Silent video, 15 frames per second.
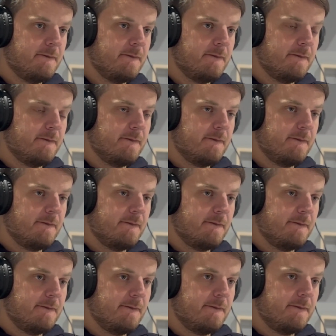
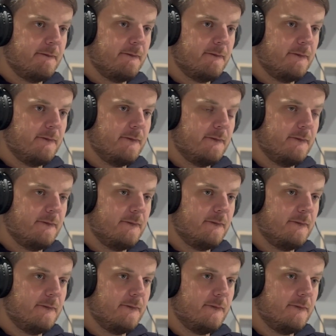
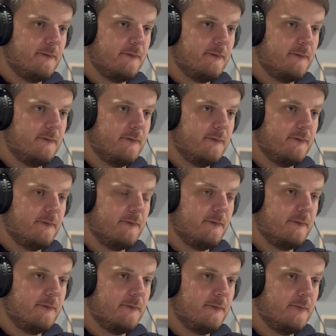
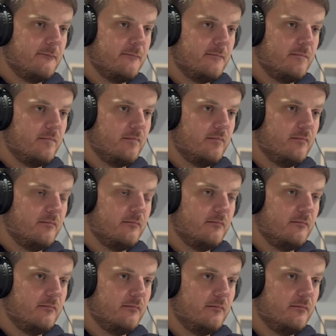
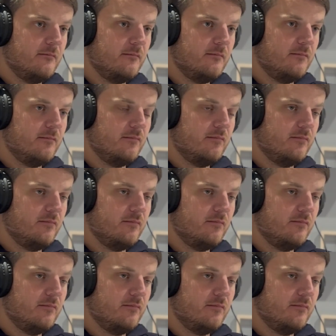[no speech]